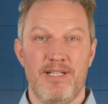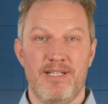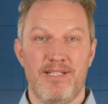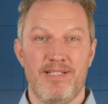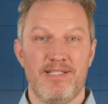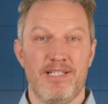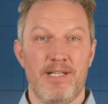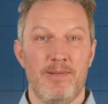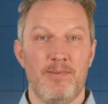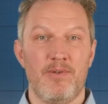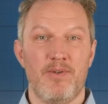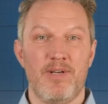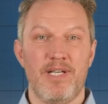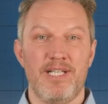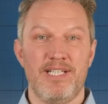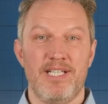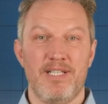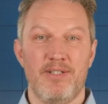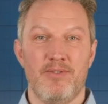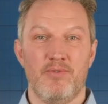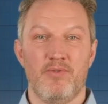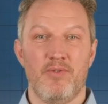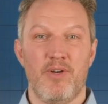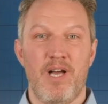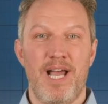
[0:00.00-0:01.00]
and
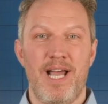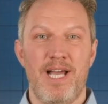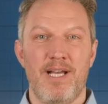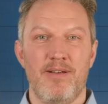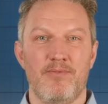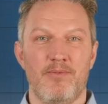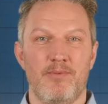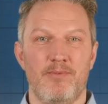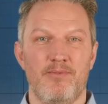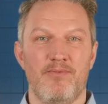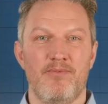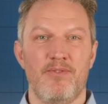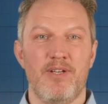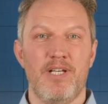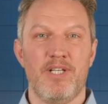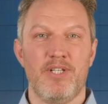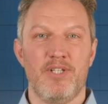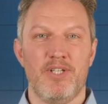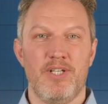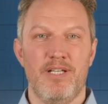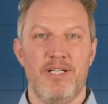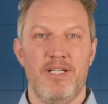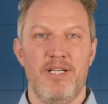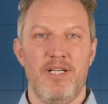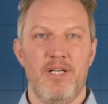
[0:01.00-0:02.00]
separating drag from
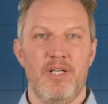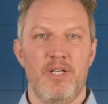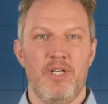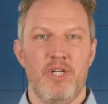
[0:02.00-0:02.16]
friction,